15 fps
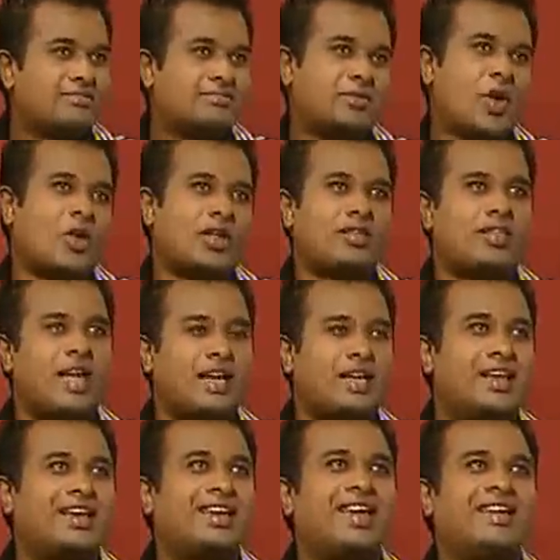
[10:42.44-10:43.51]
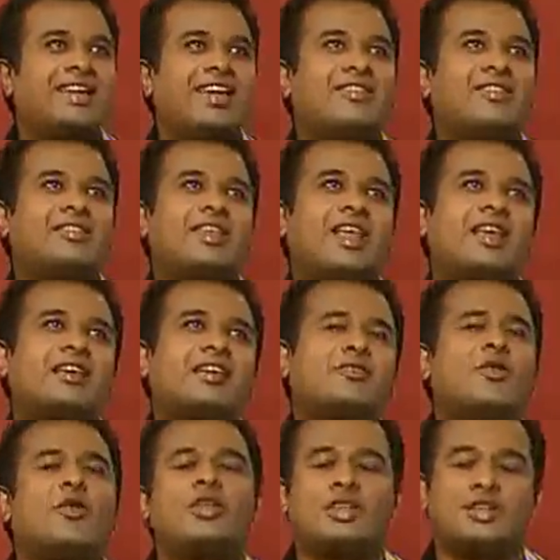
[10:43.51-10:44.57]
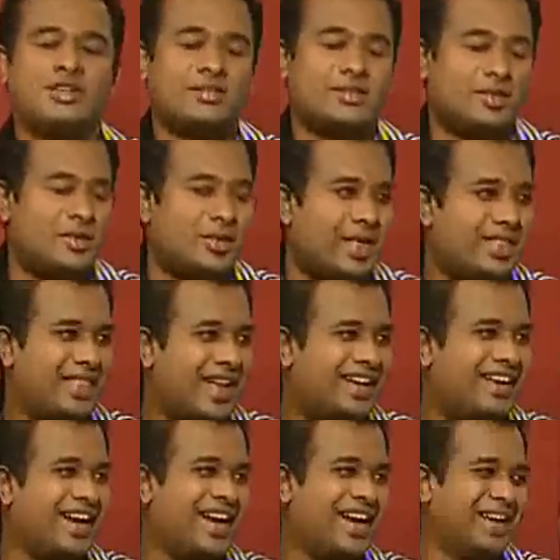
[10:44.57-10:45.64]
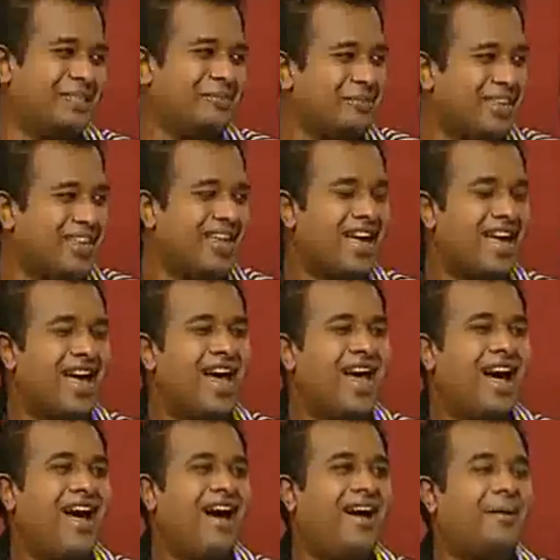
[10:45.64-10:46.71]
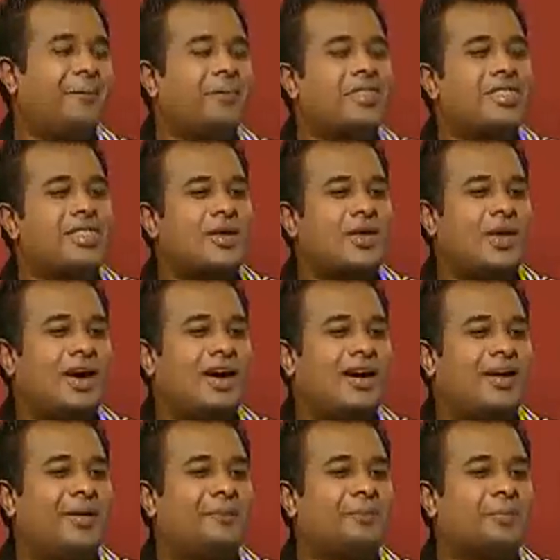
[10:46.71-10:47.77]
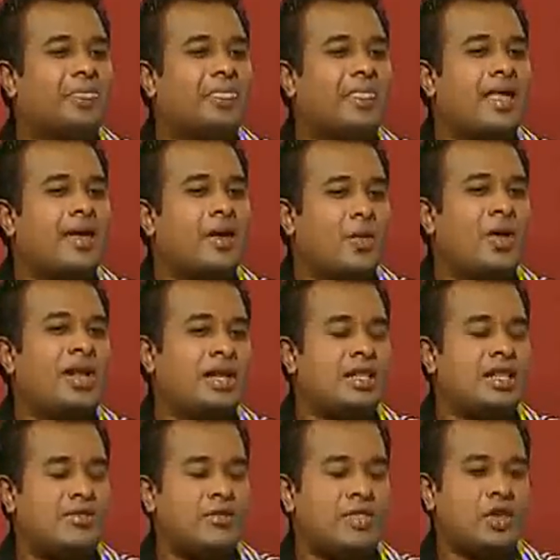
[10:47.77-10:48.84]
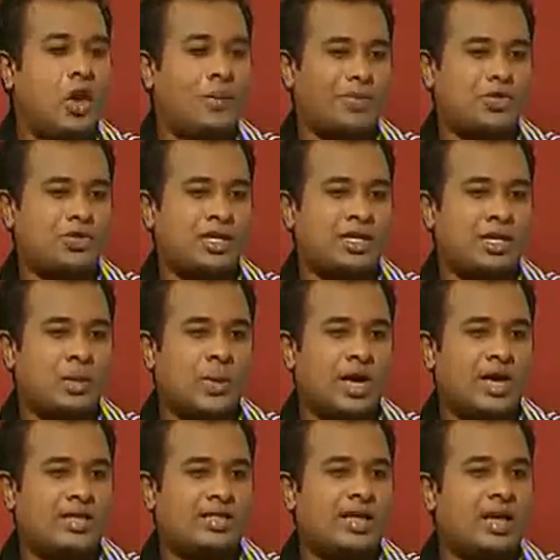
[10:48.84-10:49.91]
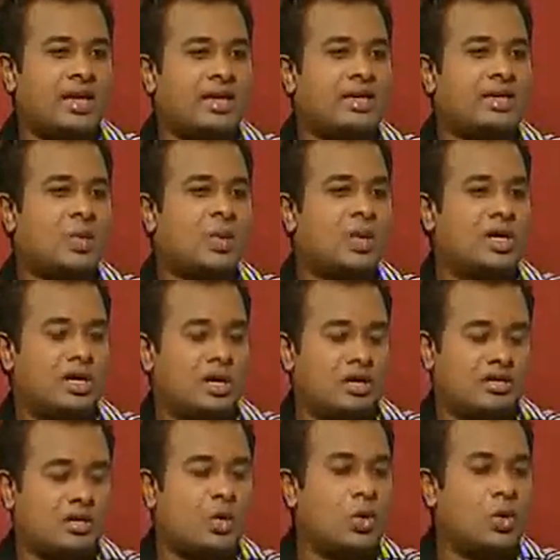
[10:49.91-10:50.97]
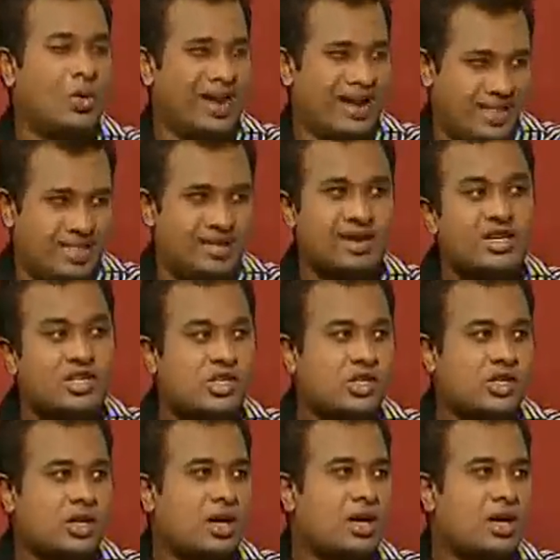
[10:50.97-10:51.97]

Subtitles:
Not exactly a kid, I was like 14 years old at that time. Well, it was an opportunity where they did a school-wide search